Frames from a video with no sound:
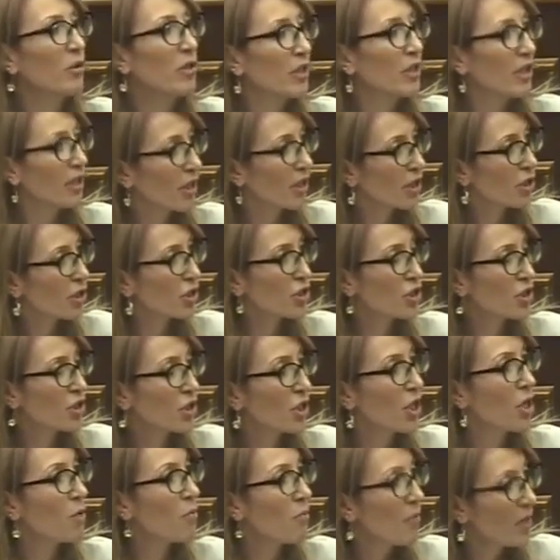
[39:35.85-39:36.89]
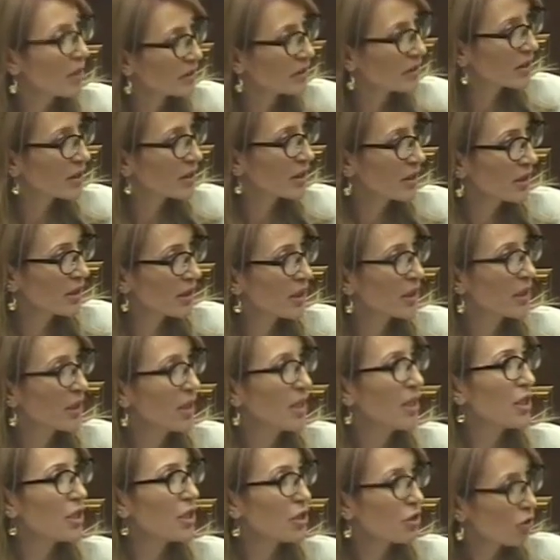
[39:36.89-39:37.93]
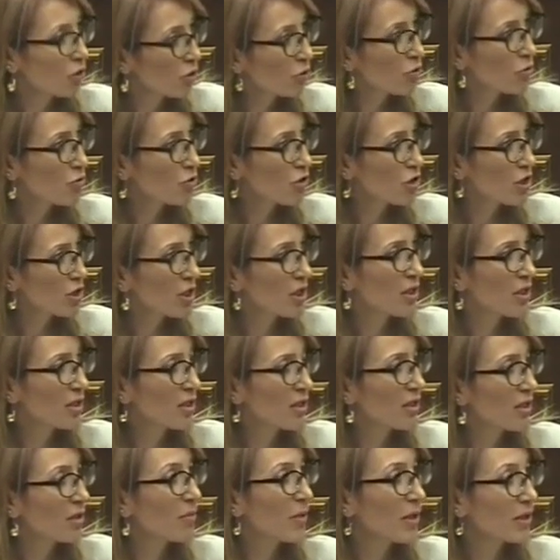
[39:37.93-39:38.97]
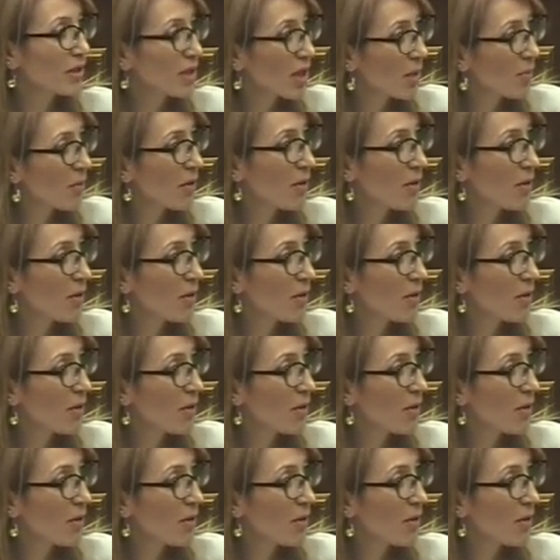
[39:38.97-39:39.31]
committee was never under the chairmanship of the opposition,